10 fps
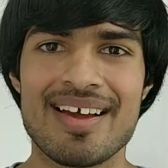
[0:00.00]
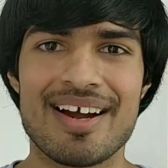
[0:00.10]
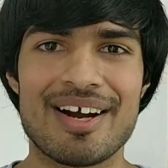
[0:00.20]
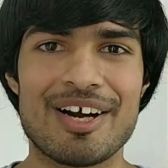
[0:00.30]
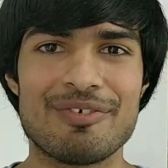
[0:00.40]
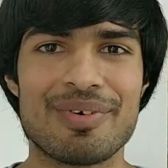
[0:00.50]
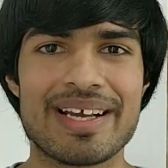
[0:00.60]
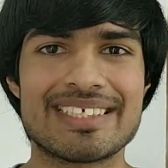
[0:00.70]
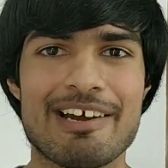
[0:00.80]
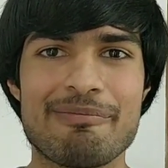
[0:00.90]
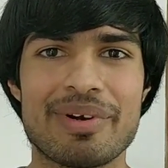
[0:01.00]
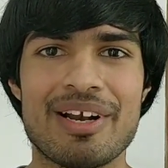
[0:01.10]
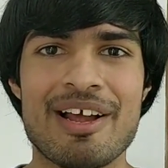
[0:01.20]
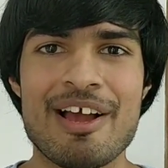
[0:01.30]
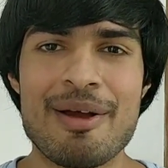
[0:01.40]
For
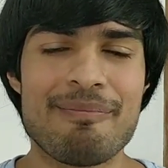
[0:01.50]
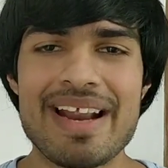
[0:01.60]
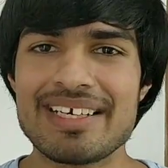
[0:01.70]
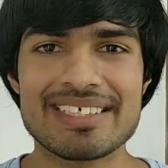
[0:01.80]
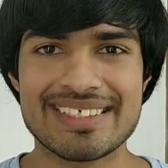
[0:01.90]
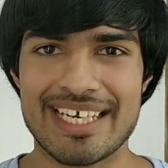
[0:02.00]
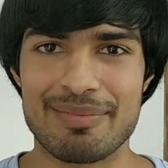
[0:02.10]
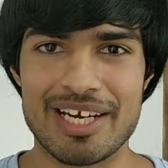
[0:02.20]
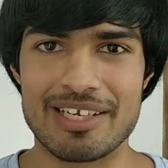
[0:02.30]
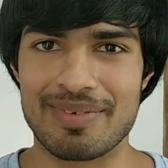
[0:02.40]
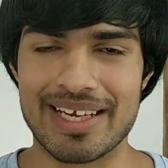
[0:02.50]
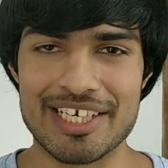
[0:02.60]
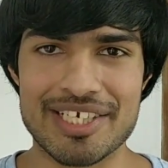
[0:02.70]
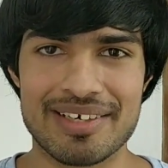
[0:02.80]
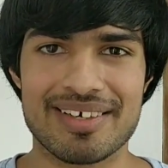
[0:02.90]
example, matrix state
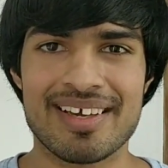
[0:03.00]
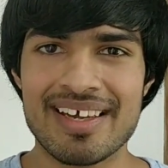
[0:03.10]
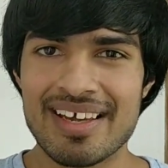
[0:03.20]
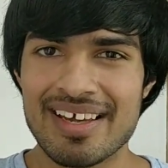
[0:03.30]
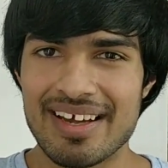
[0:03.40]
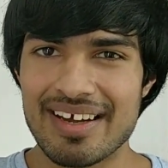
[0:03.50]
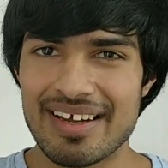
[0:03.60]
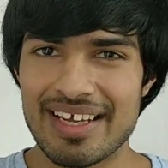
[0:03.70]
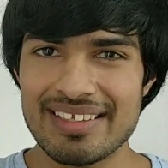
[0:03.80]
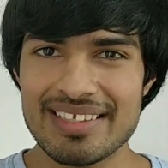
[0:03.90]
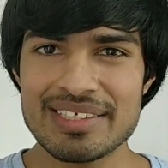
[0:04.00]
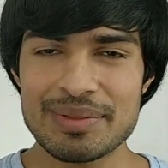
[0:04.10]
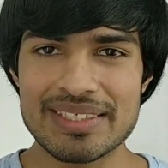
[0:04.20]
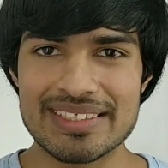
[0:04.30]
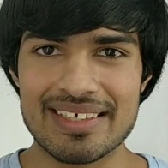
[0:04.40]
multiplication. In this
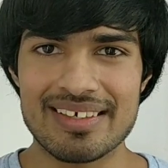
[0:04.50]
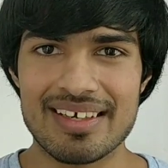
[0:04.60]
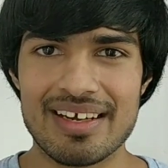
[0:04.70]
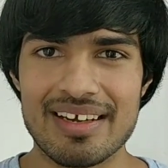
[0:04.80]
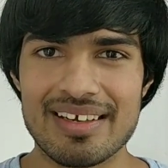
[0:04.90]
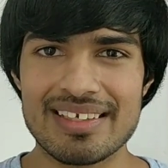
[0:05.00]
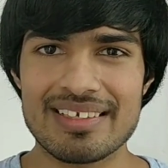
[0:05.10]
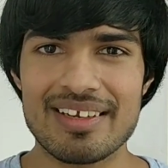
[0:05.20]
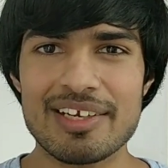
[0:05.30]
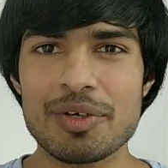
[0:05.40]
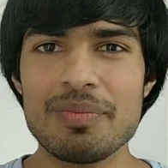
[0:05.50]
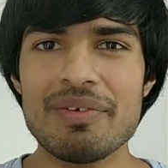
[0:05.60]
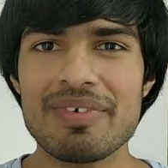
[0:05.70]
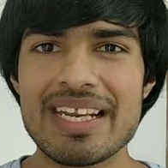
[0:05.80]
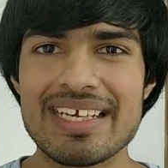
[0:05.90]
question, it could be
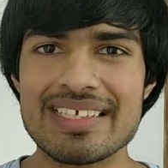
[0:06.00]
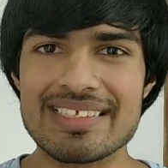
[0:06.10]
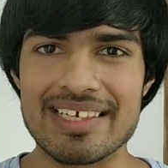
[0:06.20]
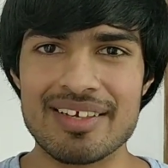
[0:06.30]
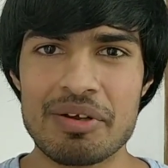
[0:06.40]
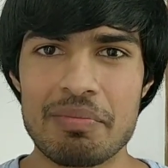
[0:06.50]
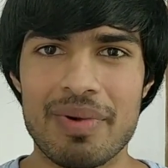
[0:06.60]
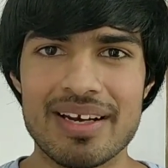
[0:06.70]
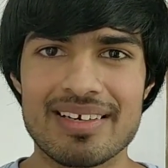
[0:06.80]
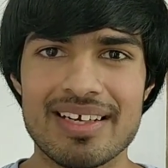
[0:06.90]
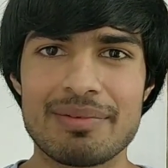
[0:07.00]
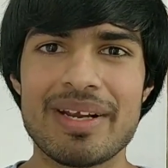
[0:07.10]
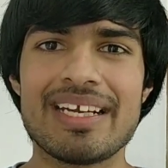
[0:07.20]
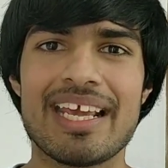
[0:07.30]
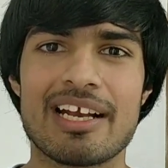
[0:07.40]
very easy, but it
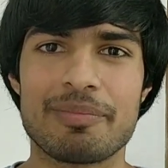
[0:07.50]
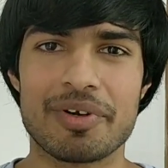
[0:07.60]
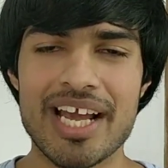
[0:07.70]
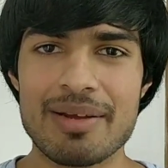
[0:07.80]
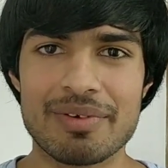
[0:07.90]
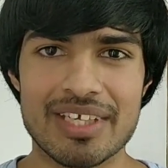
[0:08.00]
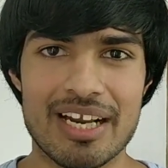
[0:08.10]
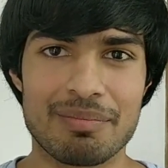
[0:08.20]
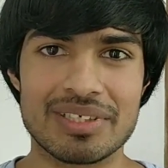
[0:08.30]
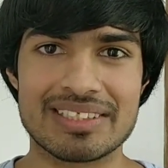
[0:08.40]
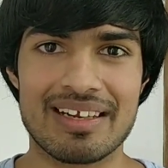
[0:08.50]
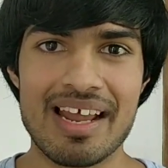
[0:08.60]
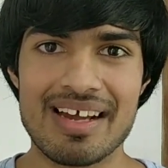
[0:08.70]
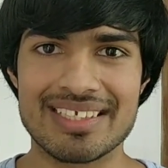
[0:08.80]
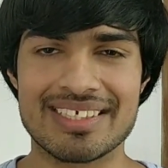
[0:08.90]
may take up your time if the numbers are
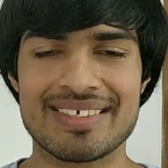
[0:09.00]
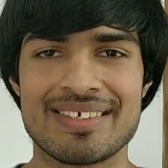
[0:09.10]
large.